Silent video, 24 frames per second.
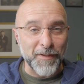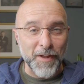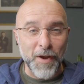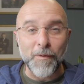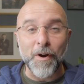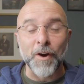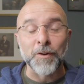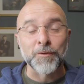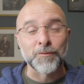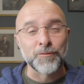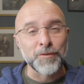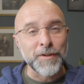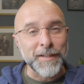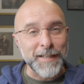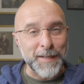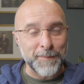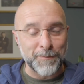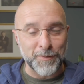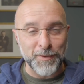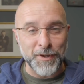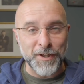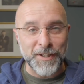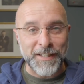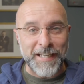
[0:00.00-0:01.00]
though, I'd really
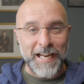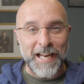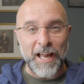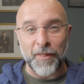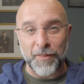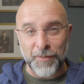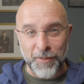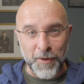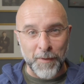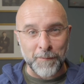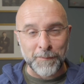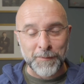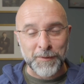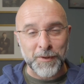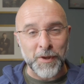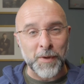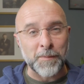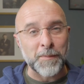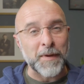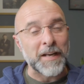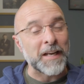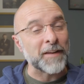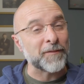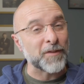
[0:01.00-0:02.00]
appreciate a thumbs
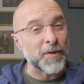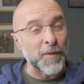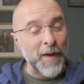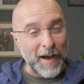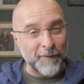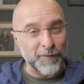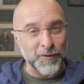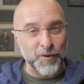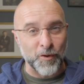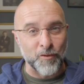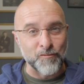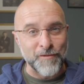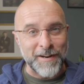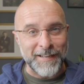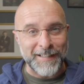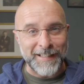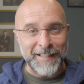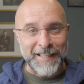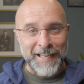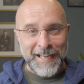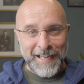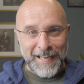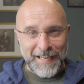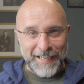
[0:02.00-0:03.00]
up and if you haven't
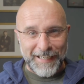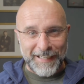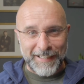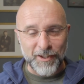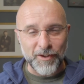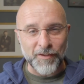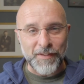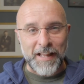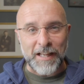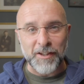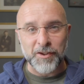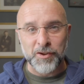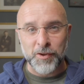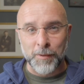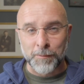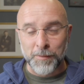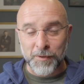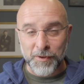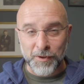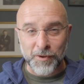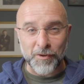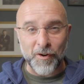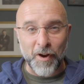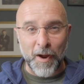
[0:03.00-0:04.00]
already, click on that
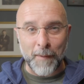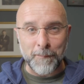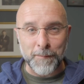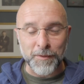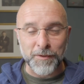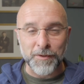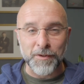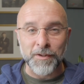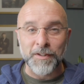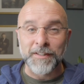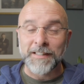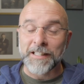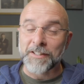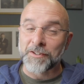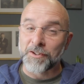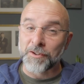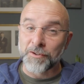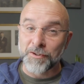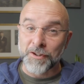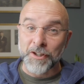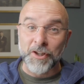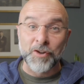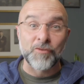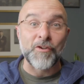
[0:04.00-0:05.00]
subscribe button because it's
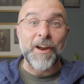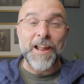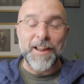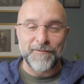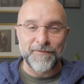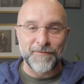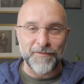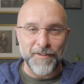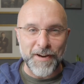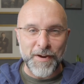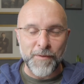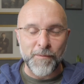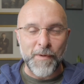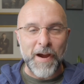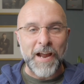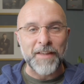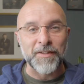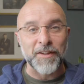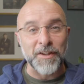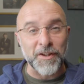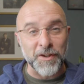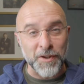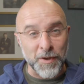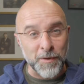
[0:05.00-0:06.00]
just a great free way
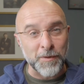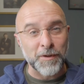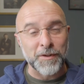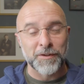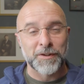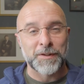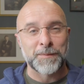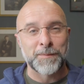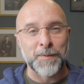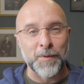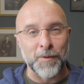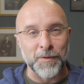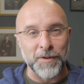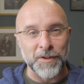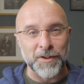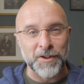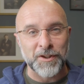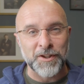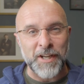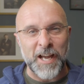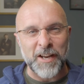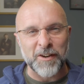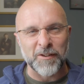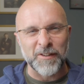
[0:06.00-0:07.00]
that you can support this
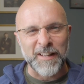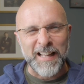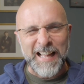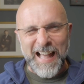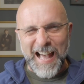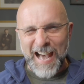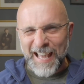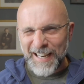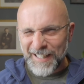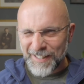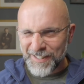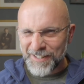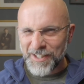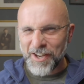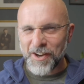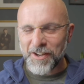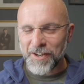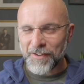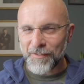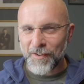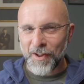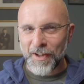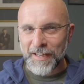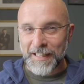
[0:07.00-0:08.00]
channel and it's
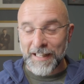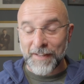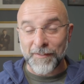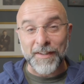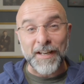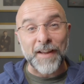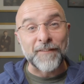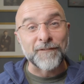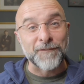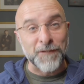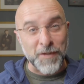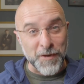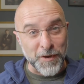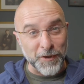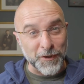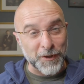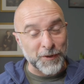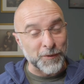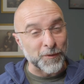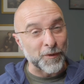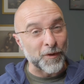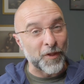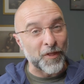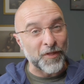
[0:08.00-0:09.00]
kind of like giving a
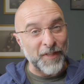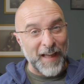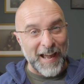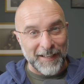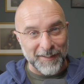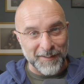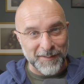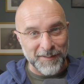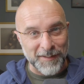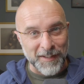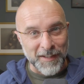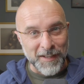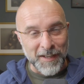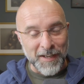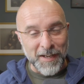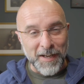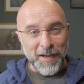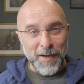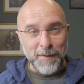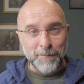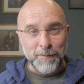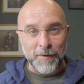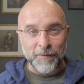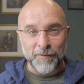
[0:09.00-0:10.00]
virtual thanks.
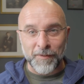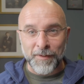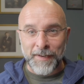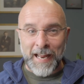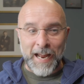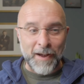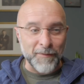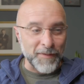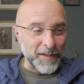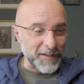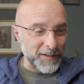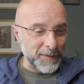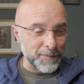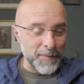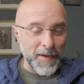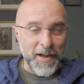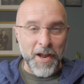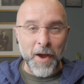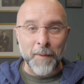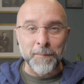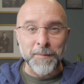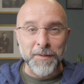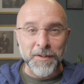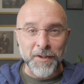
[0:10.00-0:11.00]
But for now, that's
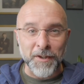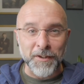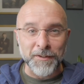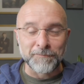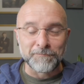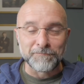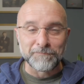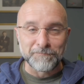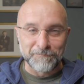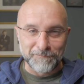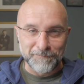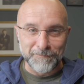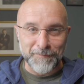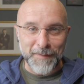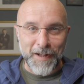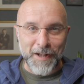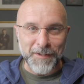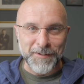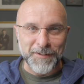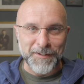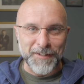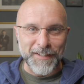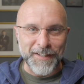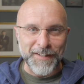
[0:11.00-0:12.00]
me, I'm done.
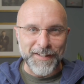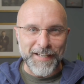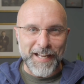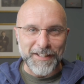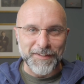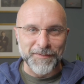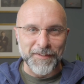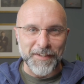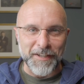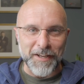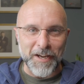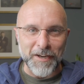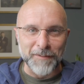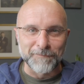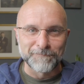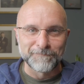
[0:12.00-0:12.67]
I'll see you in the next video.